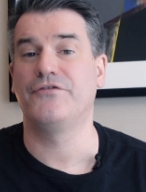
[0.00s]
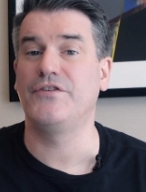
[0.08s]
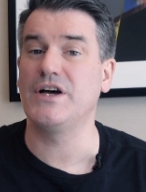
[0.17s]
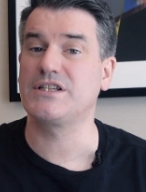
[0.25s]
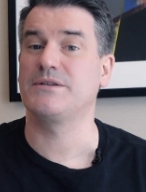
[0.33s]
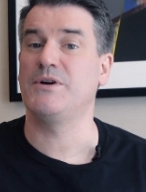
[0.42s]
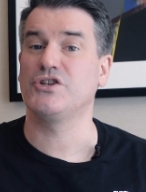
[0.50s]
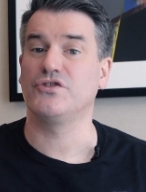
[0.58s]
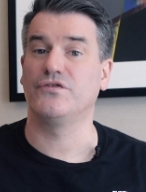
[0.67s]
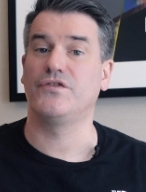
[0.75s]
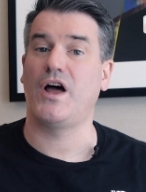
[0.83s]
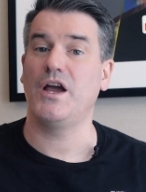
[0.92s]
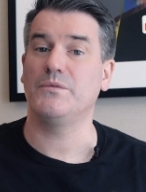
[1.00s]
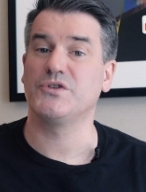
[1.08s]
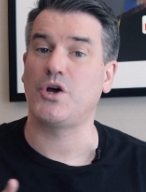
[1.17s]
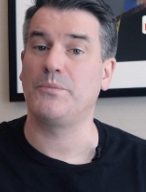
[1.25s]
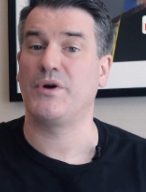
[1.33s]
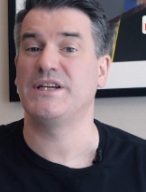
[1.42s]
first commercial flight
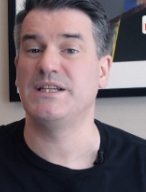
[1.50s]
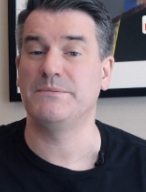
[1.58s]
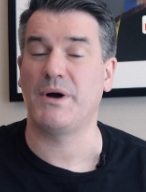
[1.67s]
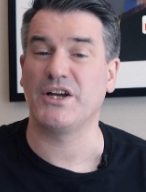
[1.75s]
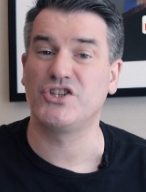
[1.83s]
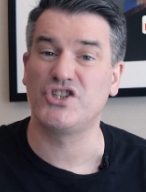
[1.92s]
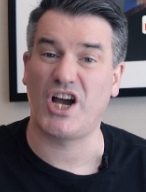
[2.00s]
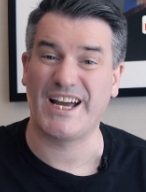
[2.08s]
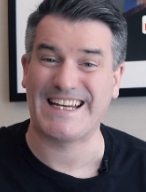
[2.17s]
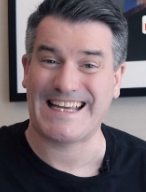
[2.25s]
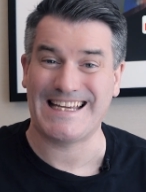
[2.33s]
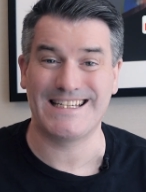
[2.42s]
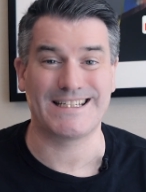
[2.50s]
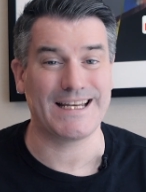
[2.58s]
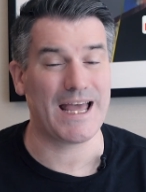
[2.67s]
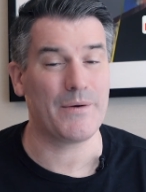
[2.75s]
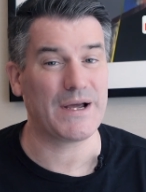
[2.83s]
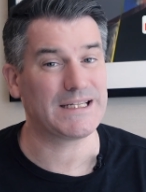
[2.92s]
was operated by China
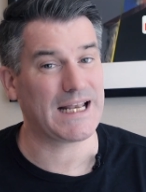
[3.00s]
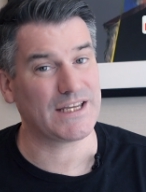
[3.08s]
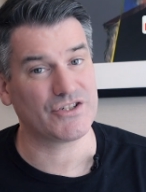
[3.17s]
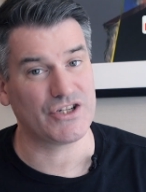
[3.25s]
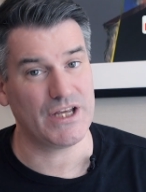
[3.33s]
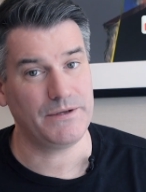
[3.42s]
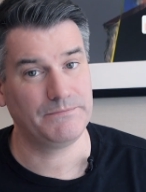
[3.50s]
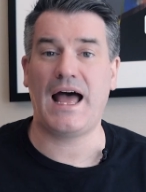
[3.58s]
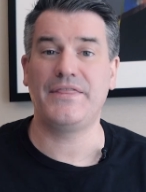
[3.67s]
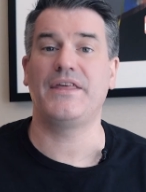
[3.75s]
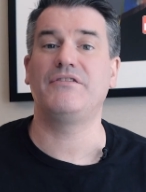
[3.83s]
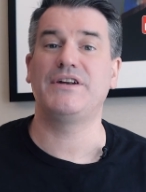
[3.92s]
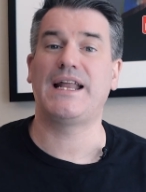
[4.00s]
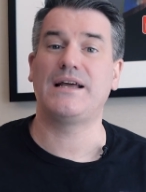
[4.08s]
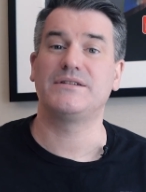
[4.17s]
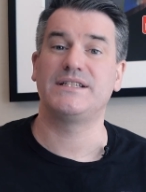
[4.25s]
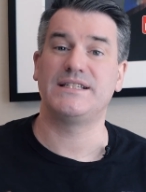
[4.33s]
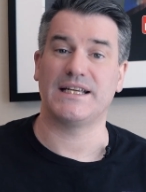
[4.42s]
Eastern Airways last year, and there are
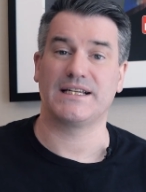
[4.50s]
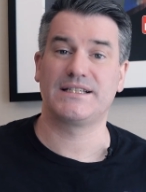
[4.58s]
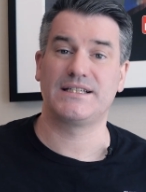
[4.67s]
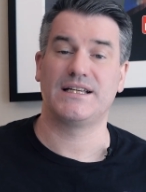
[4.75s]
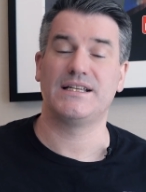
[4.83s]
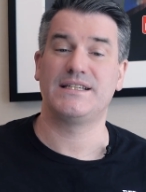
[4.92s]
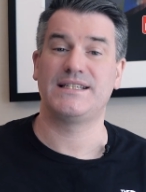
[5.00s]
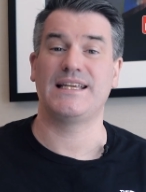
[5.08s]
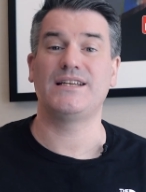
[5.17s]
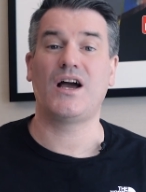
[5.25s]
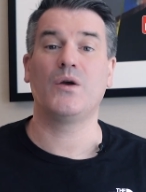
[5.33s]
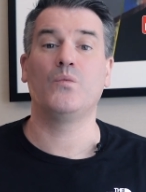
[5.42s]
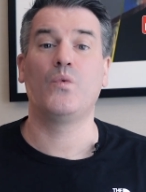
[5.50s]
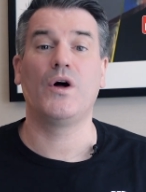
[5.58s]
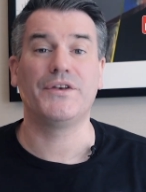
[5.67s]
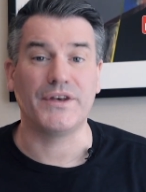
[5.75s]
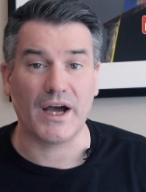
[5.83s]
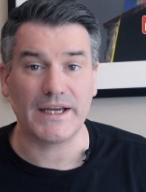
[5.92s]
now 6
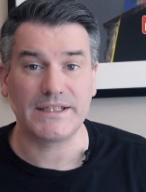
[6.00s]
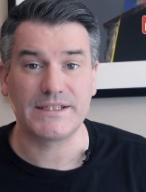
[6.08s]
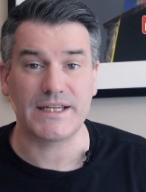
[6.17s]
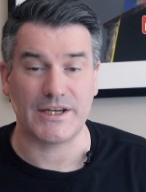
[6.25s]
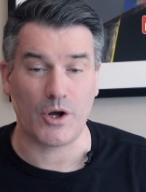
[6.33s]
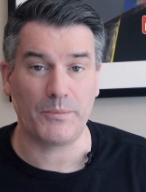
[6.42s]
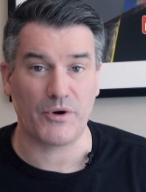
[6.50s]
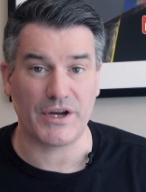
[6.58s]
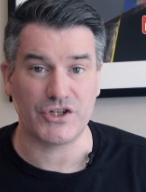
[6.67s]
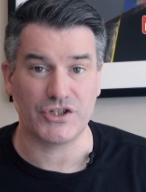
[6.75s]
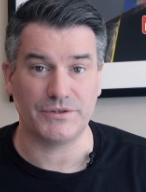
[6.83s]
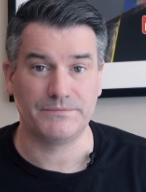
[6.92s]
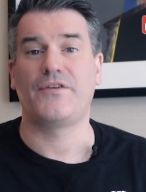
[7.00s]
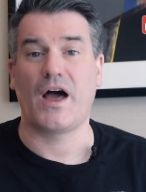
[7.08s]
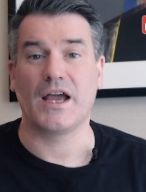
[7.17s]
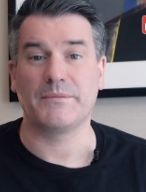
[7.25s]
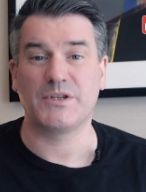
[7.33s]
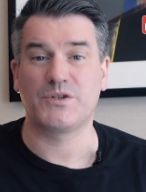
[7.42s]
C919s in operation,
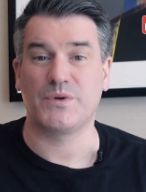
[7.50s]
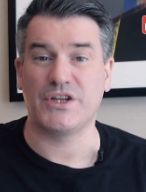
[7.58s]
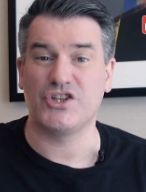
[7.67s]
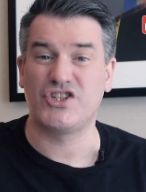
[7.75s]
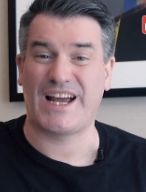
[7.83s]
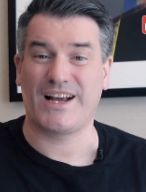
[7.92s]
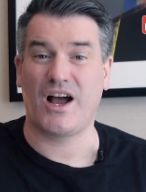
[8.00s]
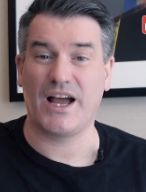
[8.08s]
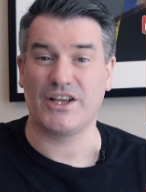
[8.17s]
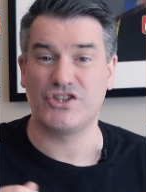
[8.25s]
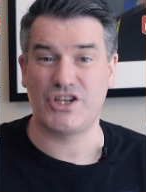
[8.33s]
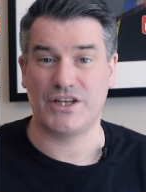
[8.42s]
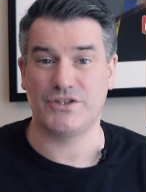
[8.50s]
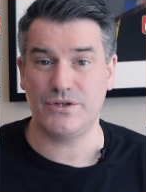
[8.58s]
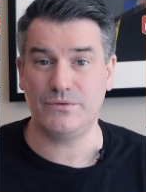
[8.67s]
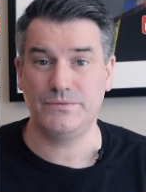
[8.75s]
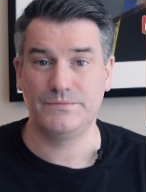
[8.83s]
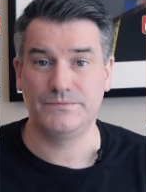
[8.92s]
flying between Shanghai and Chengdu,